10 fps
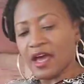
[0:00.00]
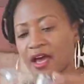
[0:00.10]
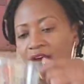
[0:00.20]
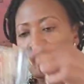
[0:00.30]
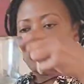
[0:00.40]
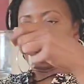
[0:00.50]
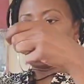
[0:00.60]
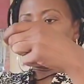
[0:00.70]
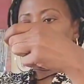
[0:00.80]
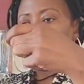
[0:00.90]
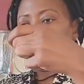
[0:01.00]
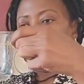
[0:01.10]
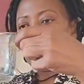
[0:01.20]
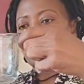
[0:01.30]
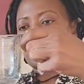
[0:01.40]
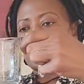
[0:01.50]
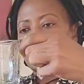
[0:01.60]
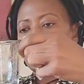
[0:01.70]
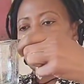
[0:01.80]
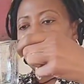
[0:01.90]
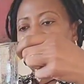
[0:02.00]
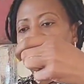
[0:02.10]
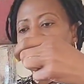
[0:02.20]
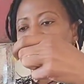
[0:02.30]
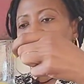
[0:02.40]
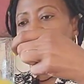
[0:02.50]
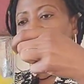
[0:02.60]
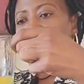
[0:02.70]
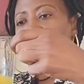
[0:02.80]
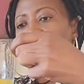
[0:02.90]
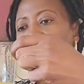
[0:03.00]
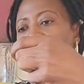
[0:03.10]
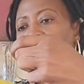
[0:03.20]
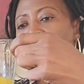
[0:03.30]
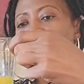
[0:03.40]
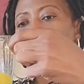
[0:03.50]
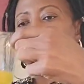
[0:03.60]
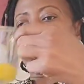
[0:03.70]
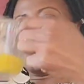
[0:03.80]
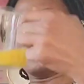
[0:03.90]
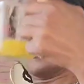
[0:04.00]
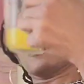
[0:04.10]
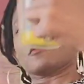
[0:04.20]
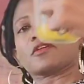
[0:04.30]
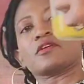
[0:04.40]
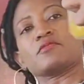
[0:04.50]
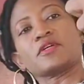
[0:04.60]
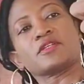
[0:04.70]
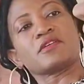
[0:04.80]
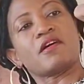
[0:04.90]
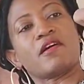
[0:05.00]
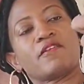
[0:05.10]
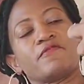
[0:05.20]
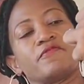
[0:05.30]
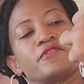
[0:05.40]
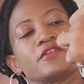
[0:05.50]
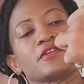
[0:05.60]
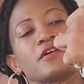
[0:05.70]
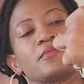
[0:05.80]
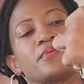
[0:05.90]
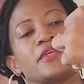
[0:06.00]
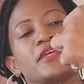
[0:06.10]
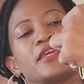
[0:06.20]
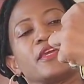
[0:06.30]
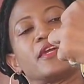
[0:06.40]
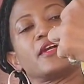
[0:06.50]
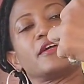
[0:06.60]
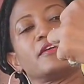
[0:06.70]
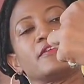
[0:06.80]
I will use half a cup. Okay, where's half a cup here?